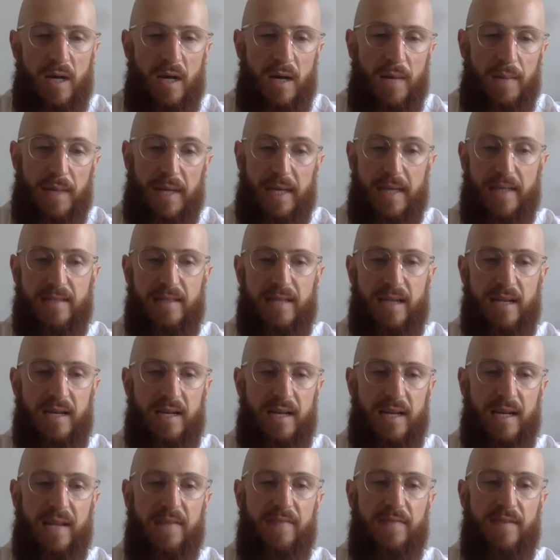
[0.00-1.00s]
But he
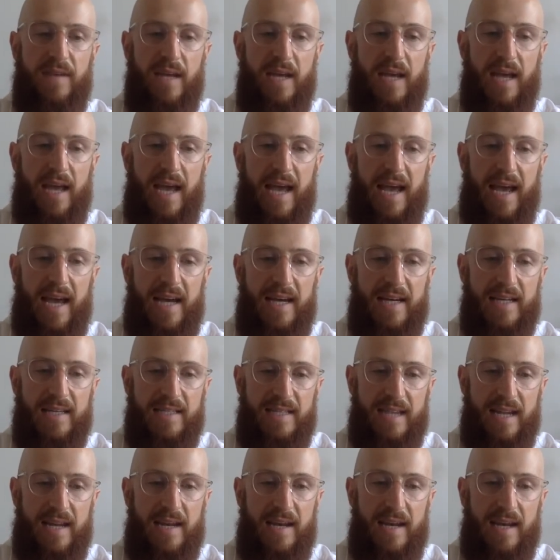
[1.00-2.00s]
said living
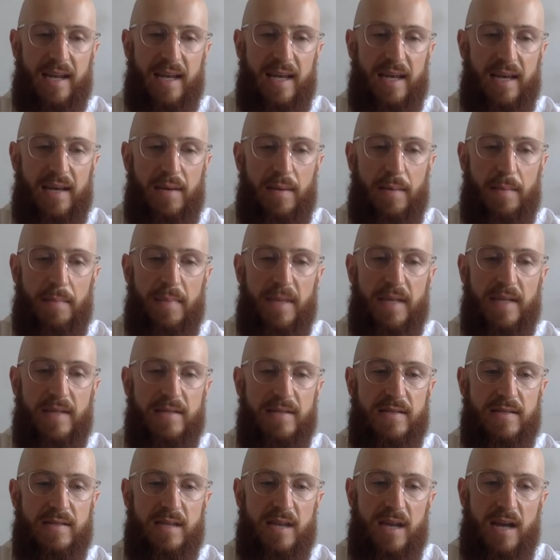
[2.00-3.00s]
extently
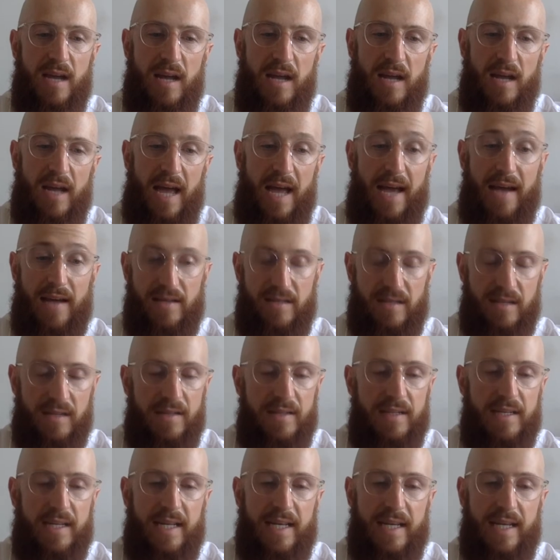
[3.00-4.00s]
means
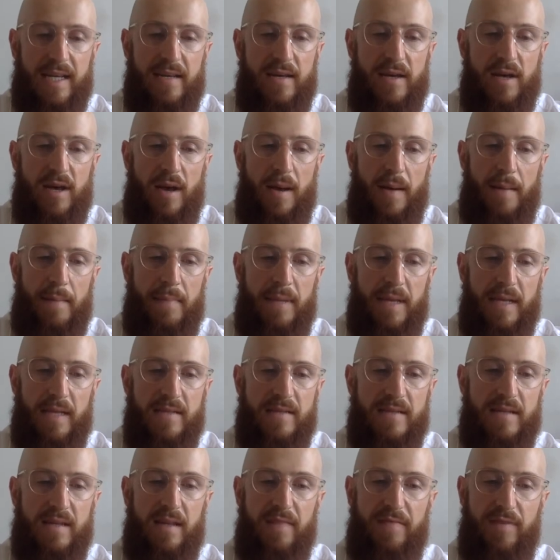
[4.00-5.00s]
excellently
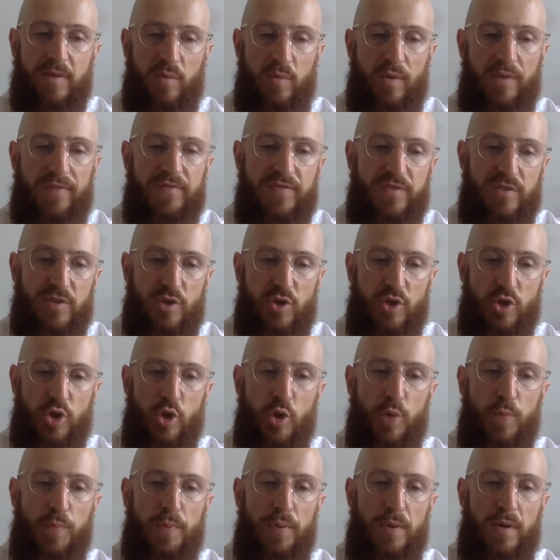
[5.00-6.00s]
means living with
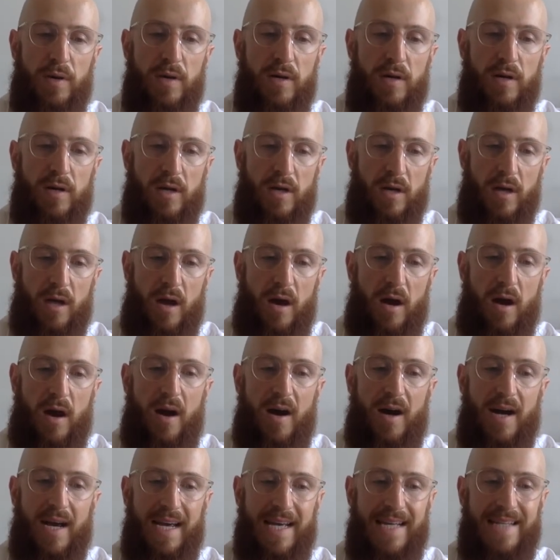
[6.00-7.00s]
super
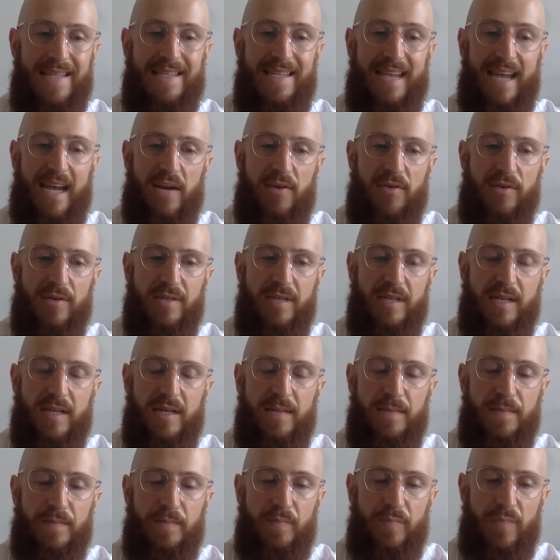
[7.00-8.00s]
high integrity,